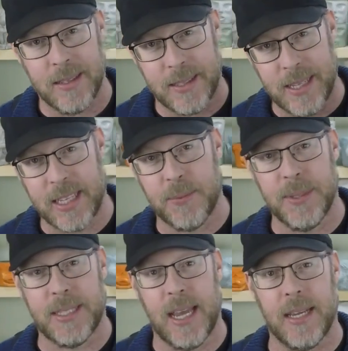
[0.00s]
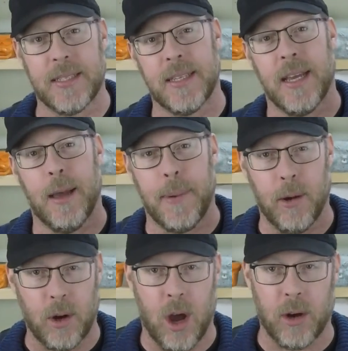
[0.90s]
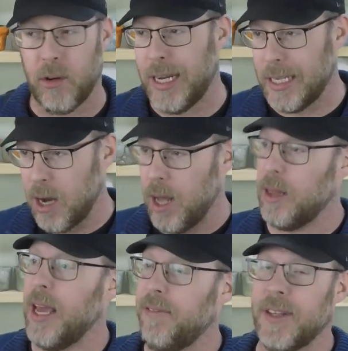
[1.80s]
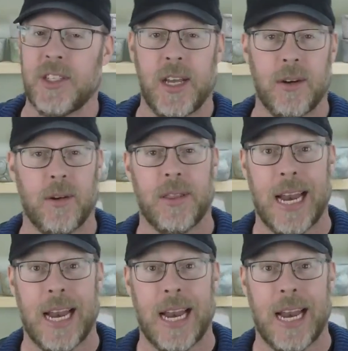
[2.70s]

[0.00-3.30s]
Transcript: 6 mistakes about concrete, not life in general,